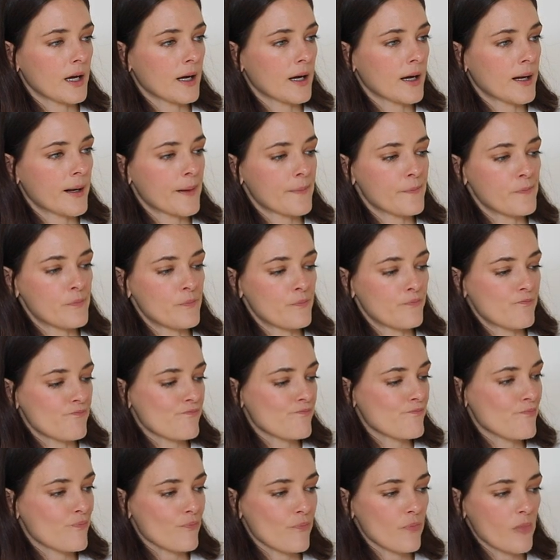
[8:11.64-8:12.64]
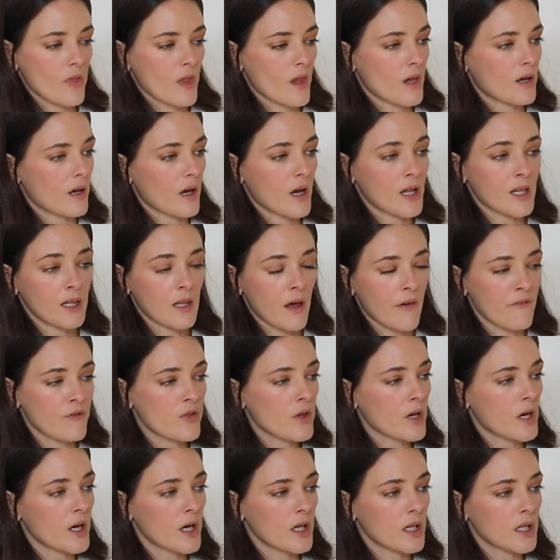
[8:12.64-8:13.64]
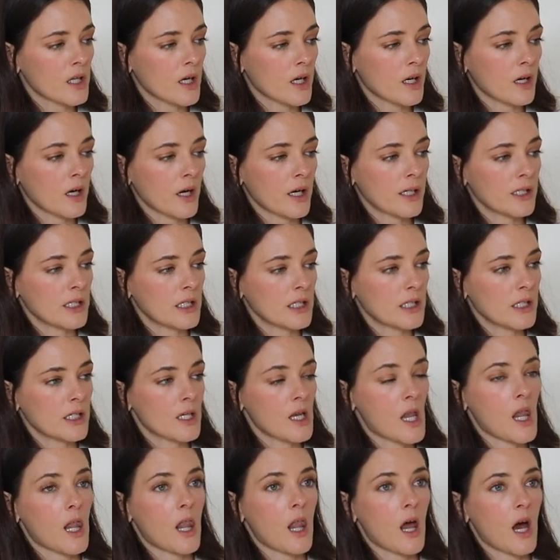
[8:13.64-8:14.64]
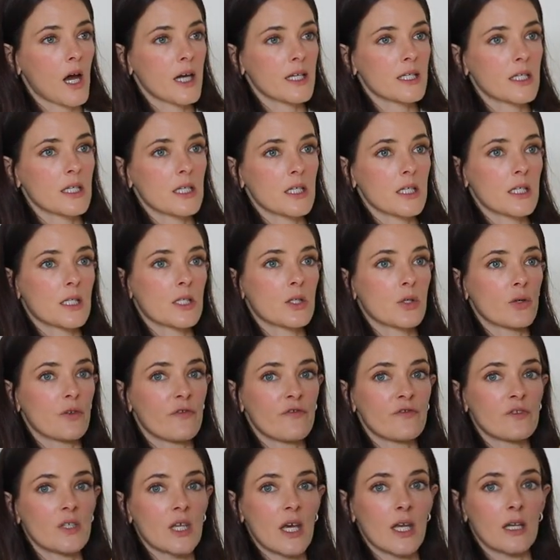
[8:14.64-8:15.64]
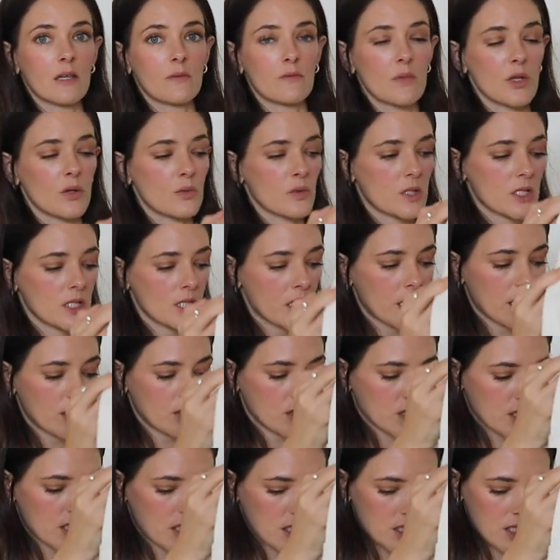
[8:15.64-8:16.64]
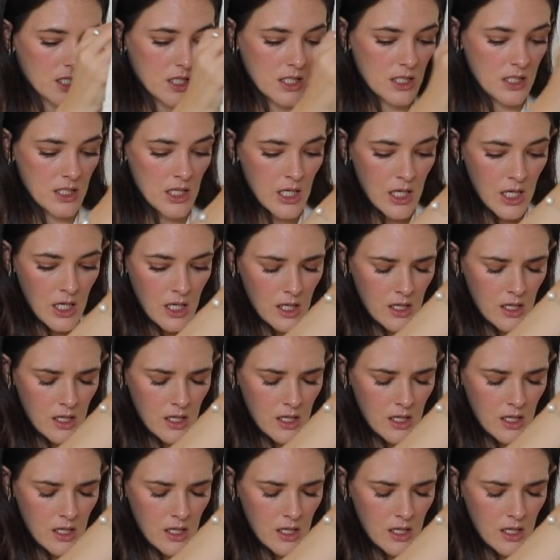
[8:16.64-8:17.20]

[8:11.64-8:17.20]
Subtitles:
I love the color. I needed a lighter sort of denim that was slouched like this.